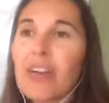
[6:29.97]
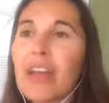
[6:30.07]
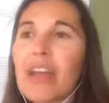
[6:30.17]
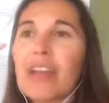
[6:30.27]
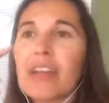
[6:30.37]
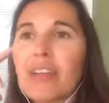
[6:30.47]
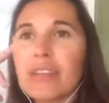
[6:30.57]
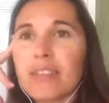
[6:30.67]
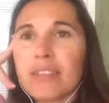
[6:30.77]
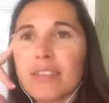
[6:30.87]

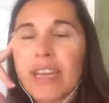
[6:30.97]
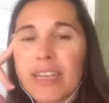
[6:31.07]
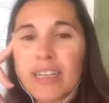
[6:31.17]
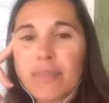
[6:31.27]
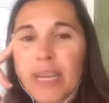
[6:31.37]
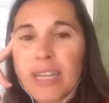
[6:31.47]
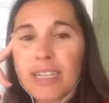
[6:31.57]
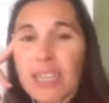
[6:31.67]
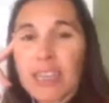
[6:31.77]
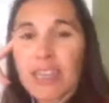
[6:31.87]
and that can make us
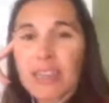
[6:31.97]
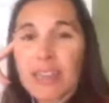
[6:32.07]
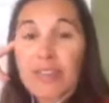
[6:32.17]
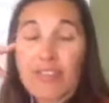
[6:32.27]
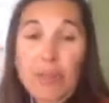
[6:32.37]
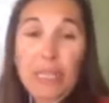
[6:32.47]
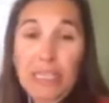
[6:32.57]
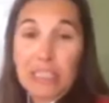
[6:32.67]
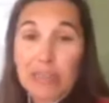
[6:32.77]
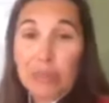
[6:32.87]
kind of for me
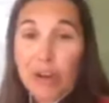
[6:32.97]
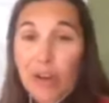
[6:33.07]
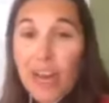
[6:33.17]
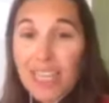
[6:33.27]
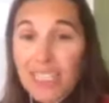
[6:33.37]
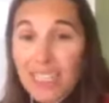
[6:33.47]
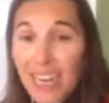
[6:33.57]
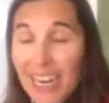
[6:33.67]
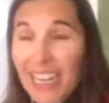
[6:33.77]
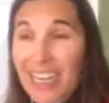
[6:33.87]
least a little
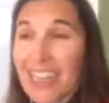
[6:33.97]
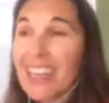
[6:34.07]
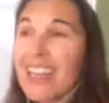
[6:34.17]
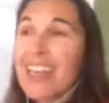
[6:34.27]
procrastinating